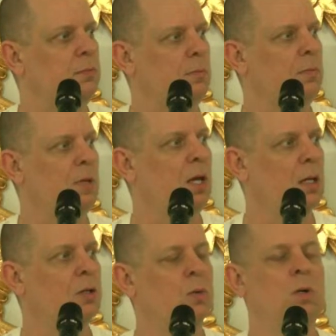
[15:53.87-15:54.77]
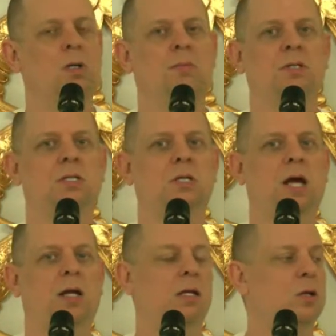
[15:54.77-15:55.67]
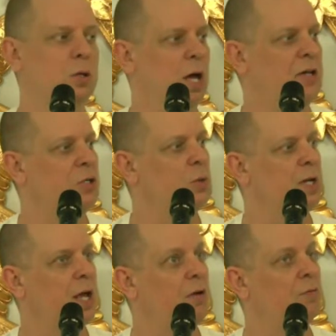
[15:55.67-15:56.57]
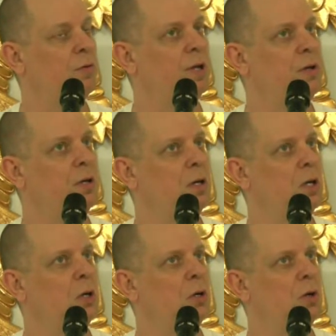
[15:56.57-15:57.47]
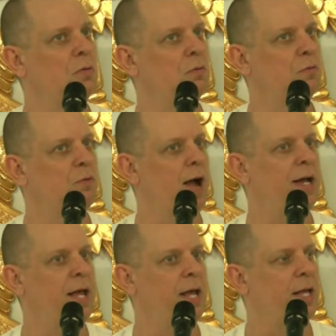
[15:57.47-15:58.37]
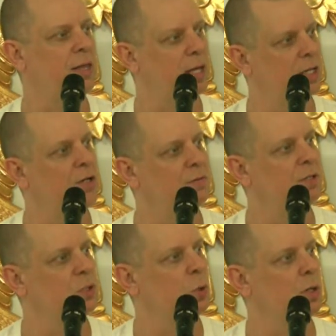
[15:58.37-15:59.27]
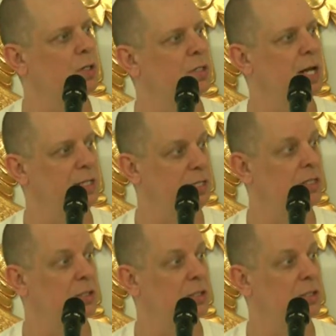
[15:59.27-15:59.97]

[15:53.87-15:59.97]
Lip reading: Yeah, you're welcome to see that. And I do it every Friday at the end of this course, and I teach this